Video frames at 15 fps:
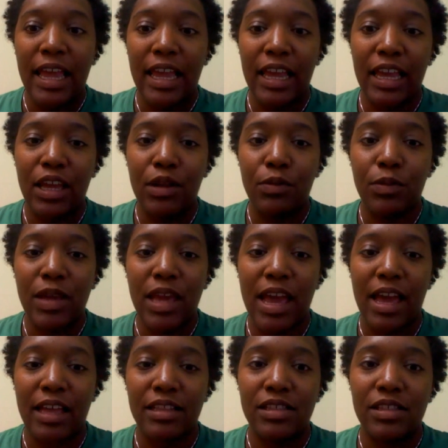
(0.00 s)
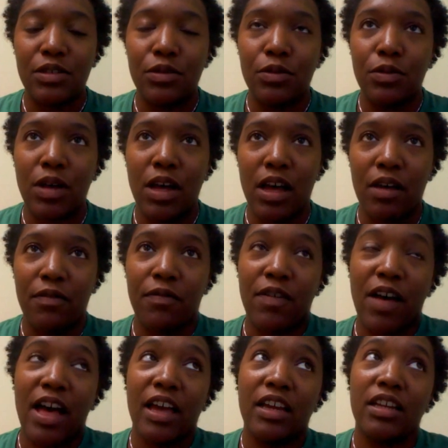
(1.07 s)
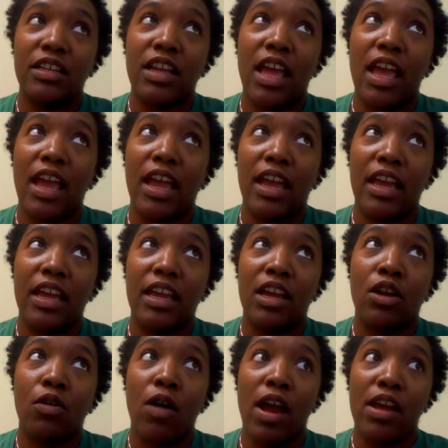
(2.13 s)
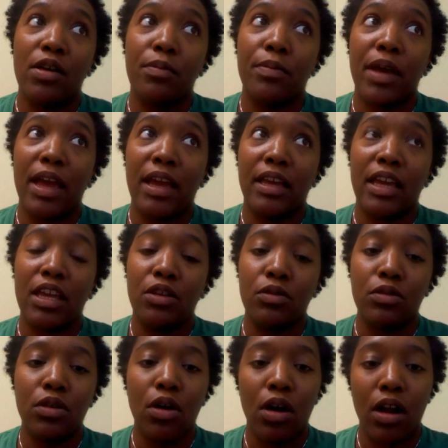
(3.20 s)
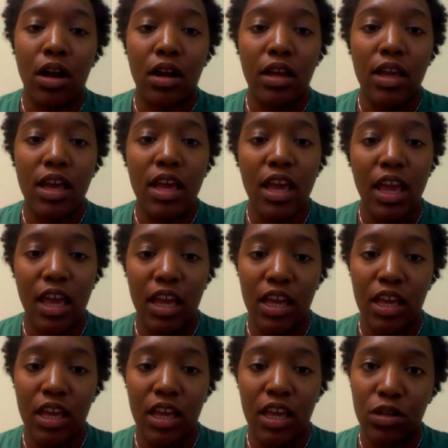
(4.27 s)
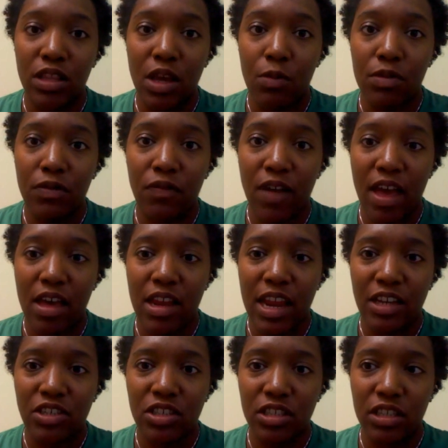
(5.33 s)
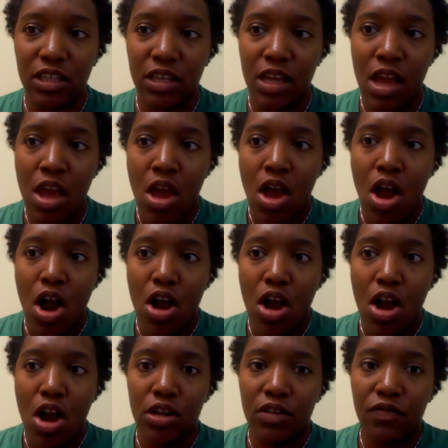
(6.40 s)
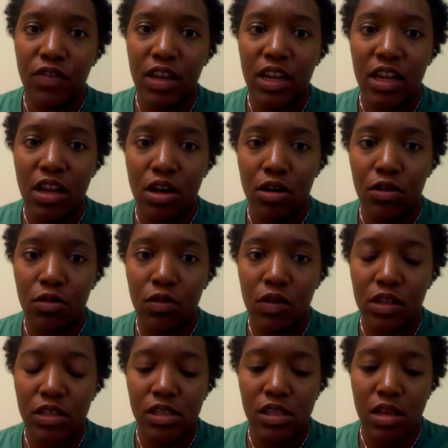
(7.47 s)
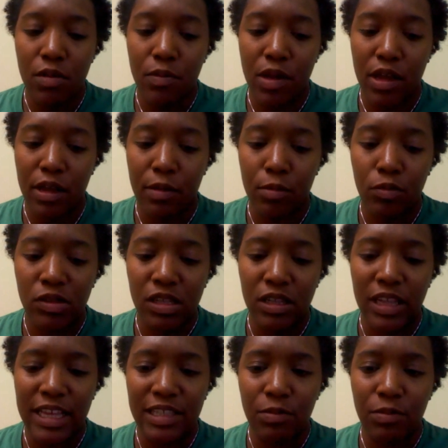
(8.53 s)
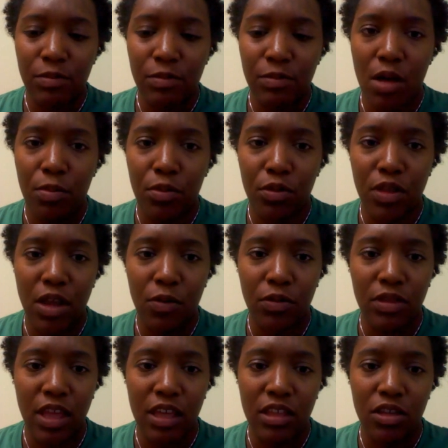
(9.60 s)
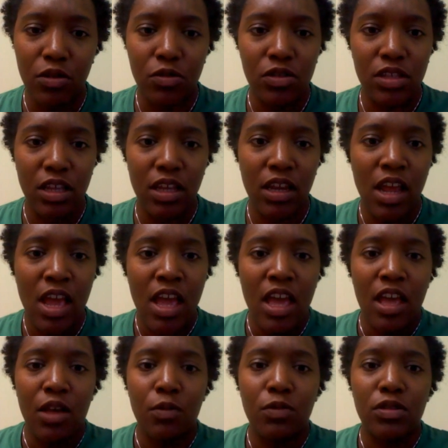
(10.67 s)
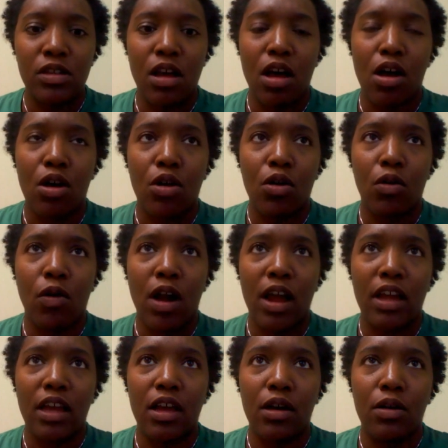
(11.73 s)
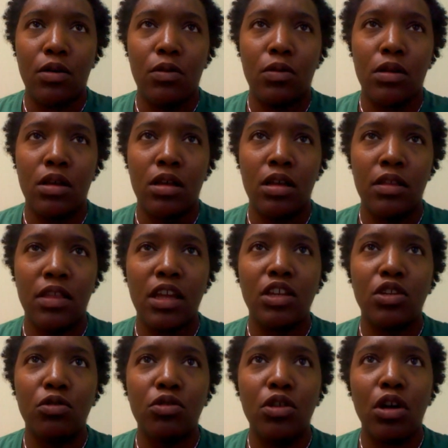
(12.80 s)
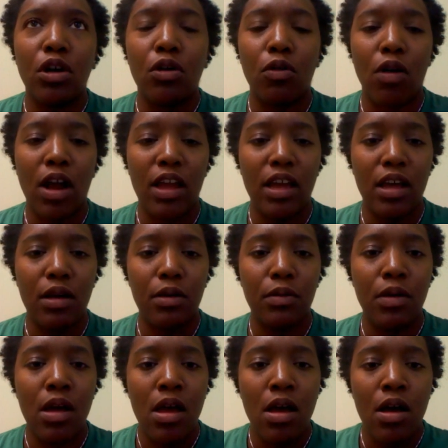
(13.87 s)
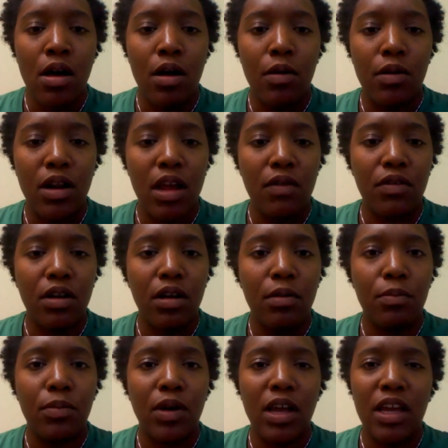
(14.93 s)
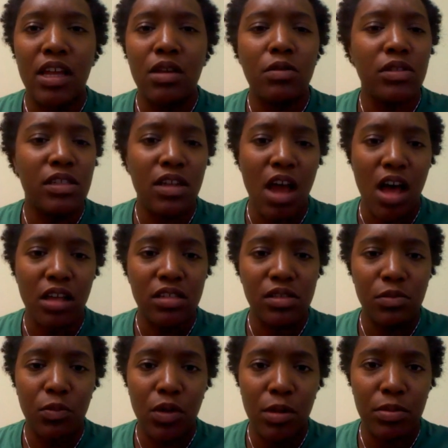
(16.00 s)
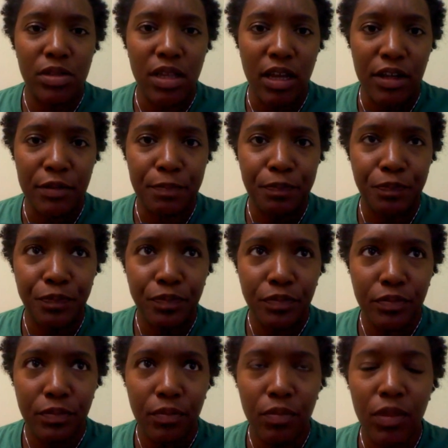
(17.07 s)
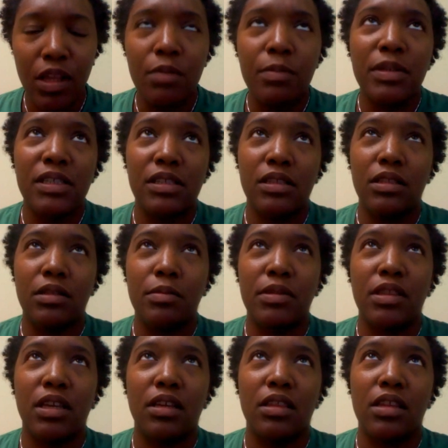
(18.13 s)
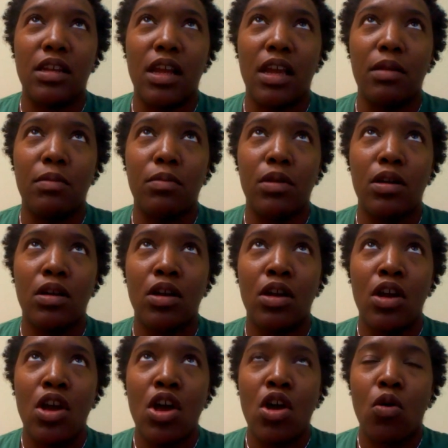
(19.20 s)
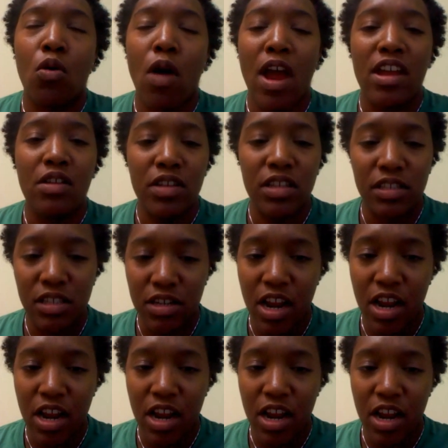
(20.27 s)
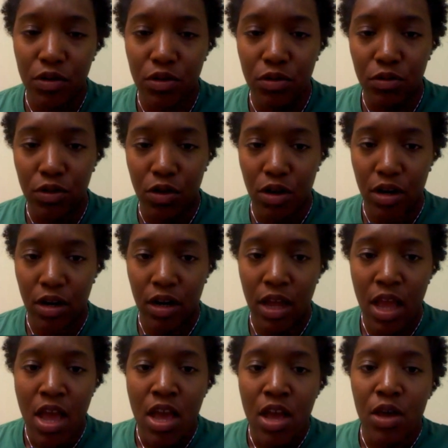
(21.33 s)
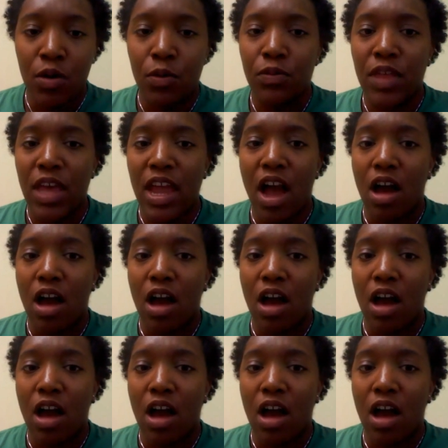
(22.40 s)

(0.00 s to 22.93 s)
and we had to find a cryo bank in New York. And one that we found, actually heard it on a video. Some was a lesbian couple. They used it. It was called Cryo, I think New York Cryo or whatever. But it was an awesome website. Let me think of the name. Cryo International in New York. They